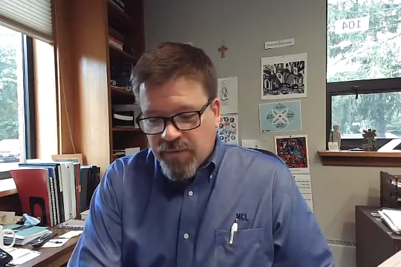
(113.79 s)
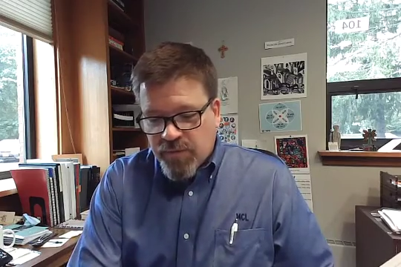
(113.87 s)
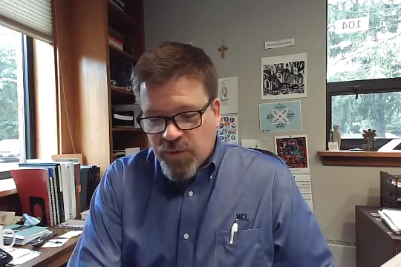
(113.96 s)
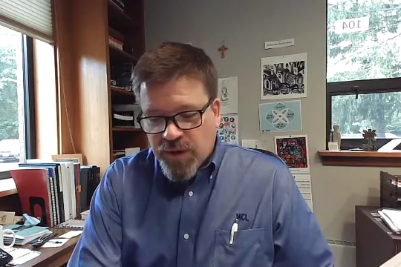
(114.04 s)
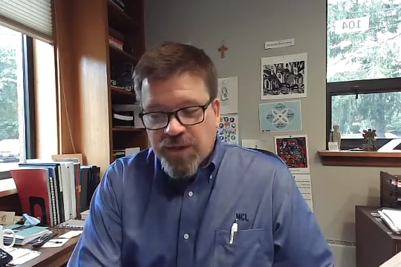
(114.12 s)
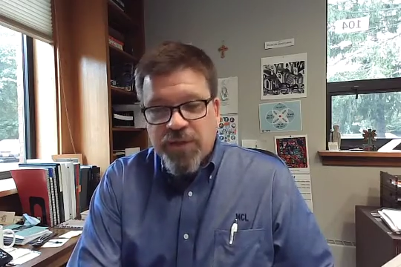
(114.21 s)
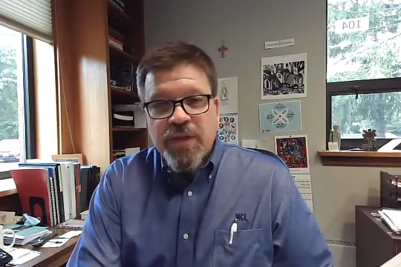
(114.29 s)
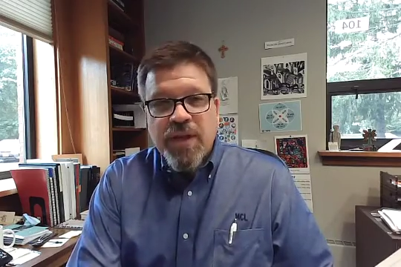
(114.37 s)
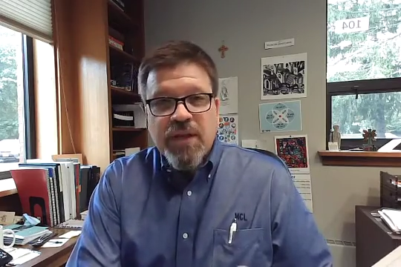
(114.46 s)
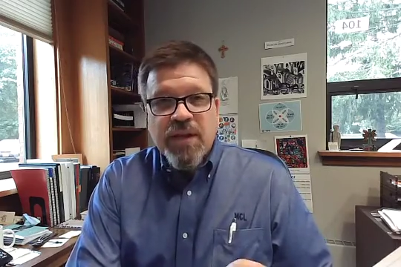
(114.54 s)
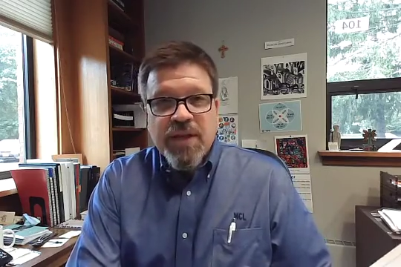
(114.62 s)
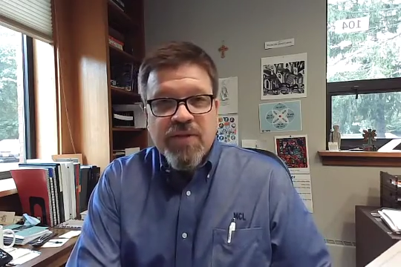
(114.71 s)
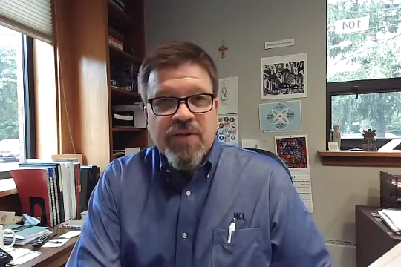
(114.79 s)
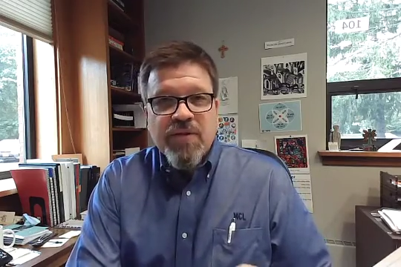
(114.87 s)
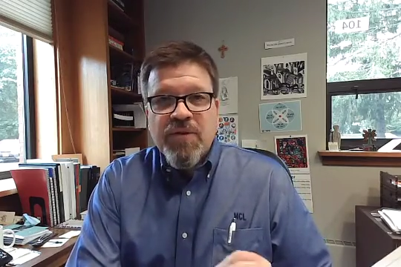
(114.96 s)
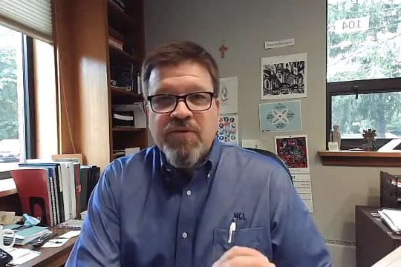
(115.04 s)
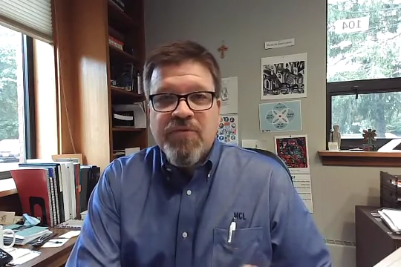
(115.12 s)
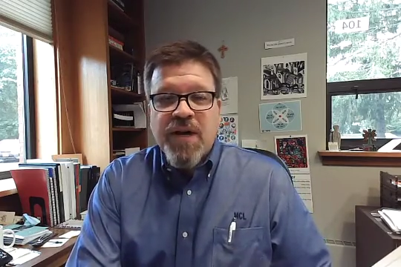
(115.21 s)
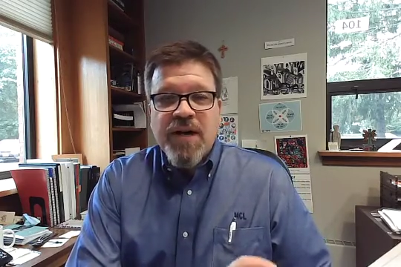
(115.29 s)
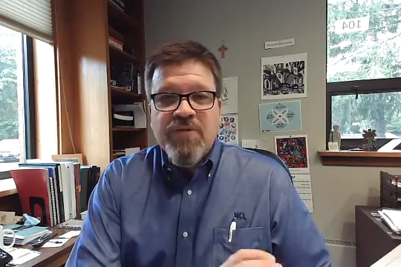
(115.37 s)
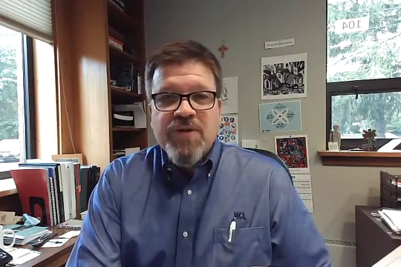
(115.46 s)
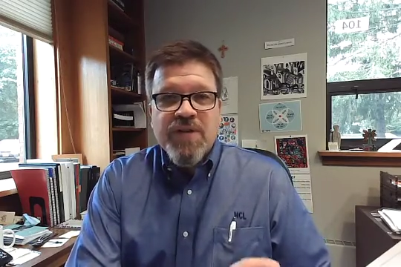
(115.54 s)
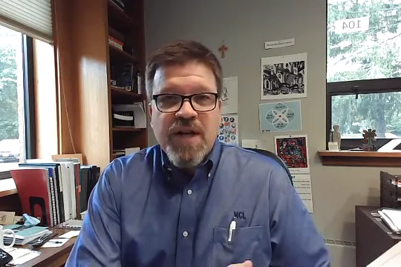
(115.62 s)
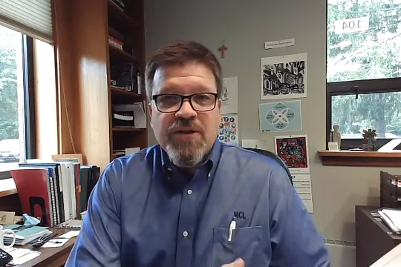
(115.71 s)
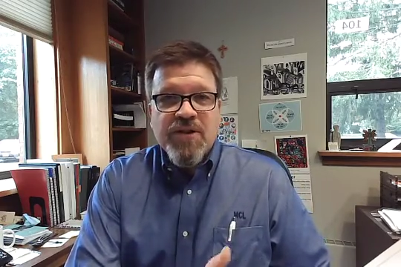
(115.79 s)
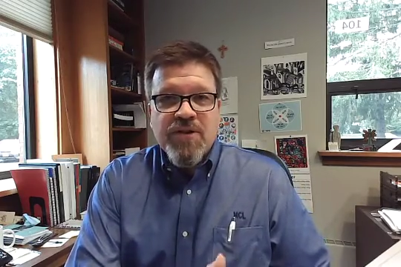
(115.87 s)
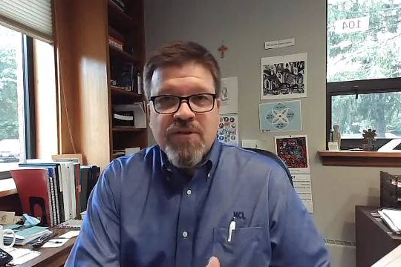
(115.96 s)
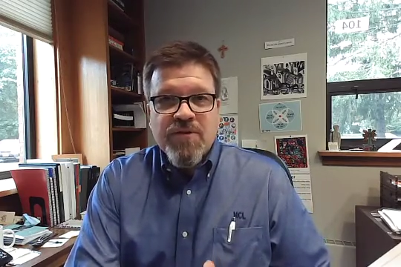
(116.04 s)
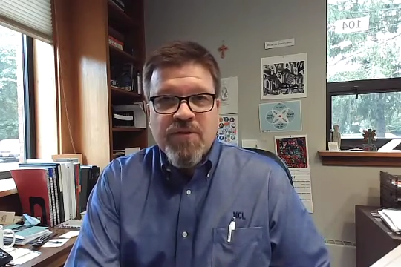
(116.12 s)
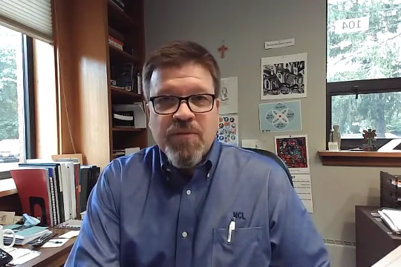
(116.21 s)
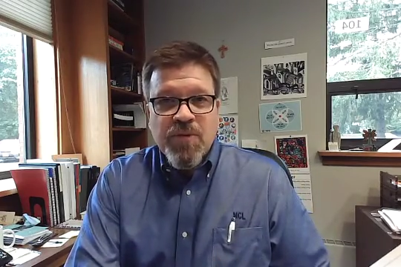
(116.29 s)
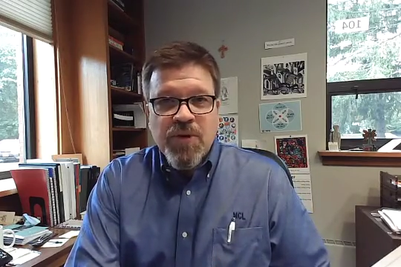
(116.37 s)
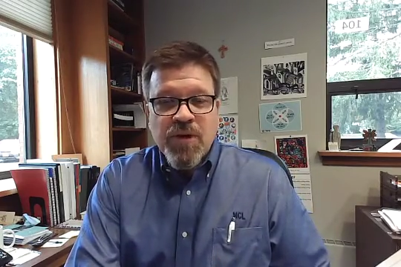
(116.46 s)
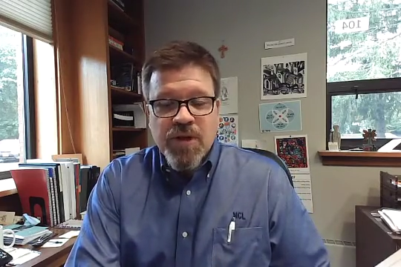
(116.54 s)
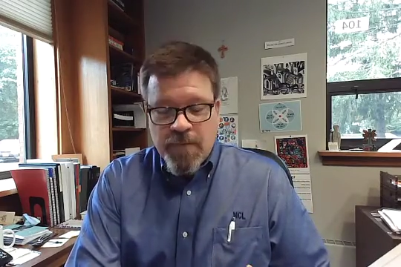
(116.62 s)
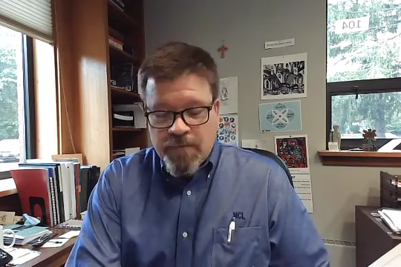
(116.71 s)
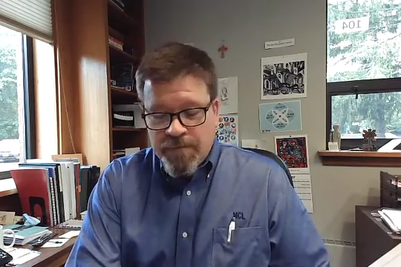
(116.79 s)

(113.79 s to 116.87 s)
with the list of the 5 sessions of the book,